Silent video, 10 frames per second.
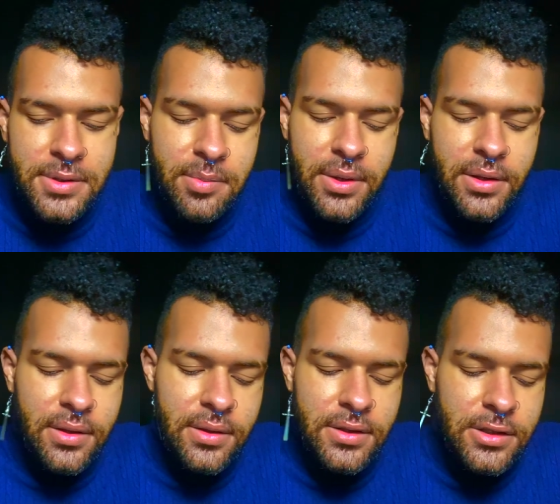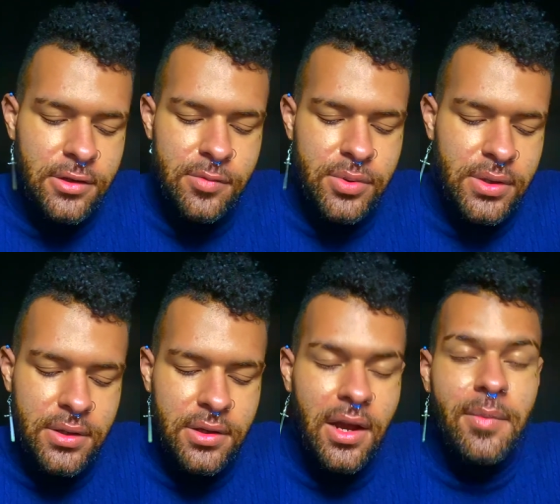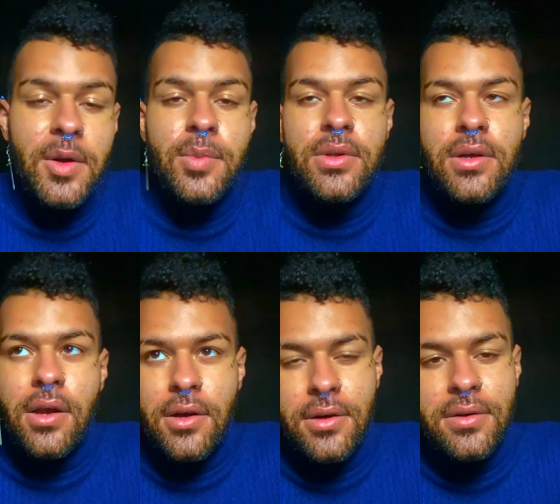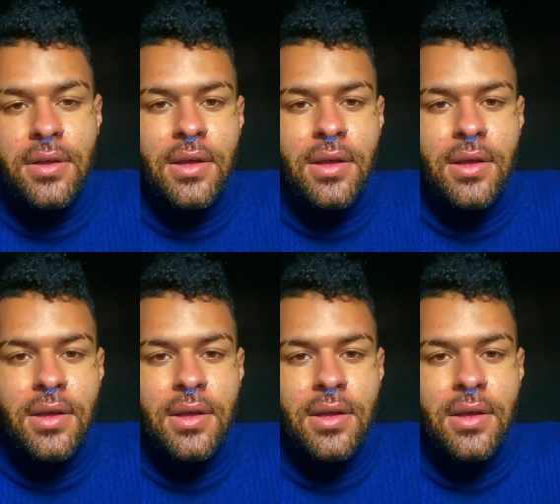But let's start pulling. i am going to pull a card,